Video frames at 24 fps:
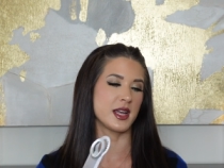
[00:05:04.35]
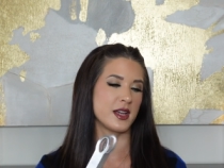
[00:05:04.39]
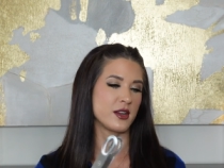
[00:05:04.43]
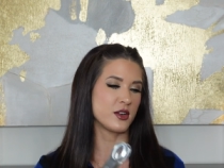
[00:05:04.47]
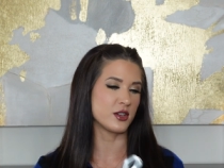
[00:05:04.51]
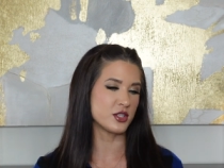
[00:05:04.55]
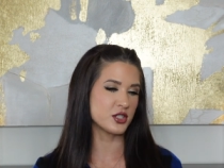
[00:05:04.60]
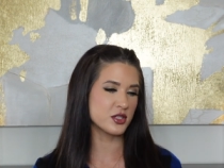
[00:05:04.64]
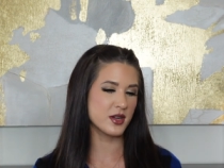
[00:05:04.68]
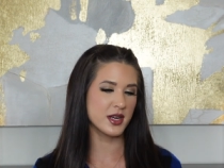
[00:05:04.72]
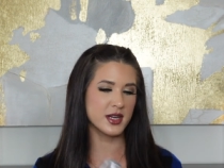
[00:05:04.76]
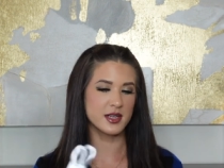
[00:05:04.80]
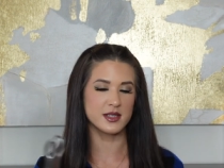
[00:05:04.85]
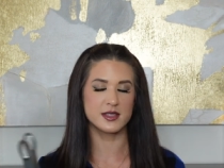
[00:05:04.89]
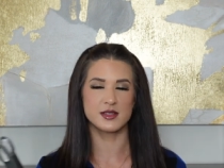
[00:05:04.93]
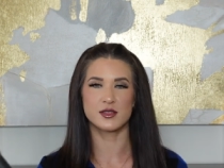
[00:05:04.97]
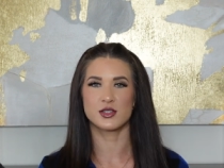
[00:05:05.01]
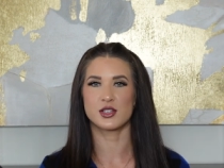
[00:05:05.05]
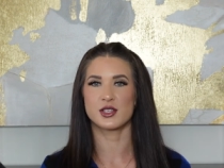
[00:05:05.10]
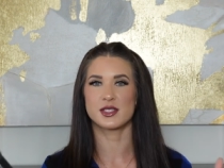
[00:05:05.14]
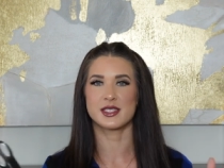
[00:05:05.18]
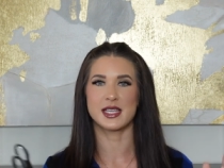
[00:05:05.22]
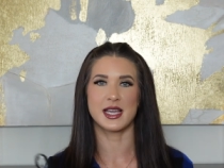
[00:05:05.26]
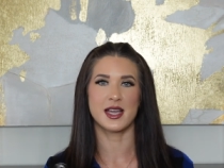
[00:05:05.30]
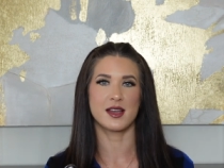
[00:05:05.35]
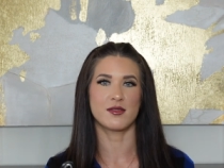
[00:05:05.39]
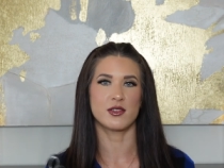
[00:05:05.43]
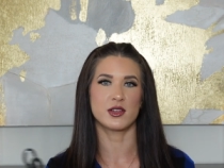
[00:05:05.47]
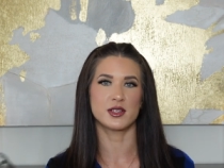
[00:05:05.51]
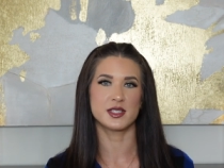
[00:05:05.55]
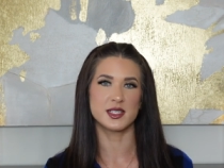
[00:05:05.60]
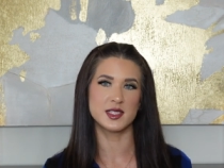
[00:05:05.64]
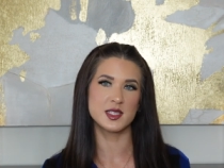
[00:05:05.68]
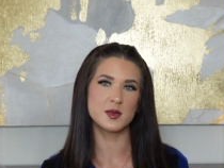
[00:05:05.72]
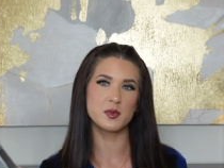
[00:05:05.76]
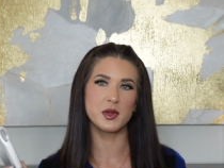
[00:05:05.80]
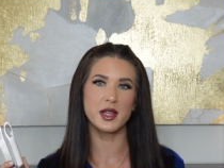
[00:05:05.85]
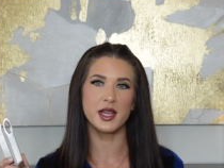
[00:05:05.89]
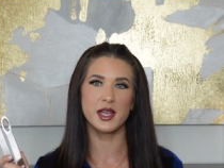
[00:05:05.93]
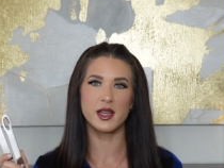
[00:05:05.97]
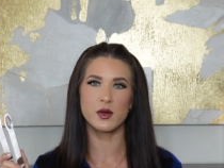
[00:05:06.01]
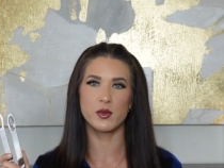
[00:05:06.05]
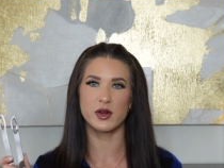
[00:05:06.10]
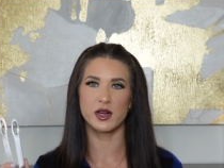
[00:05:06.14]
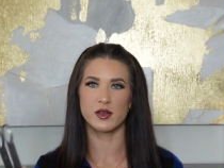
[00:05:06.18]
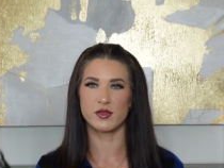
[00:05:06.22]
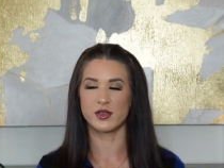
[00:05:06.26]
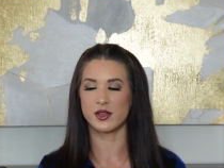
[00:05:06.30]
in your drinks or just to have on display,
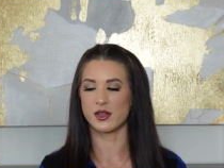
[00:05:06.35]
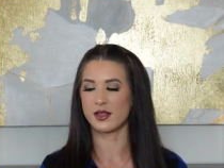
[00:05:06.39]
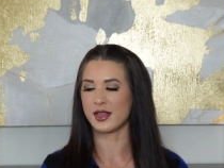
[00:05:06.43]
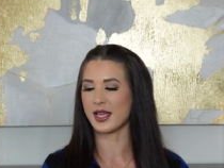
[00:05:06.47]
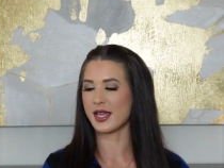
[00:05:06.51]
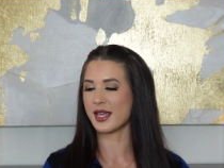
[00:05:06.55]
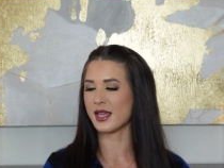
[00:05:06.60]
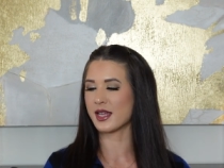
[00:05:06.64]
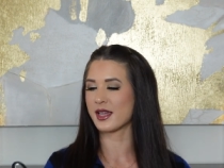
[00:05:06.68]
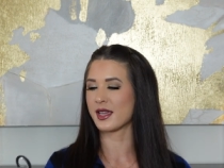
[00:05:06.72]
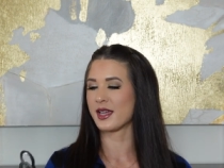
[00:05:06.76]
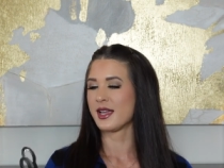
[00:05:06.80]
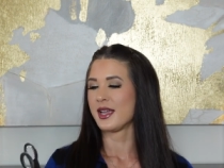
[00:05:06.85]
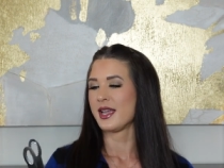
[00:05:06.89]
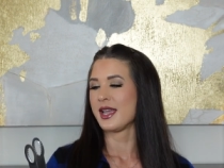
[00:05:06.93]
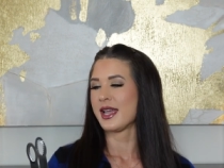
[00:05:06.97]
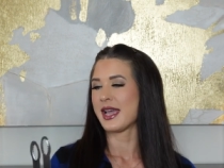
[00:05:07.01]
whatever you like.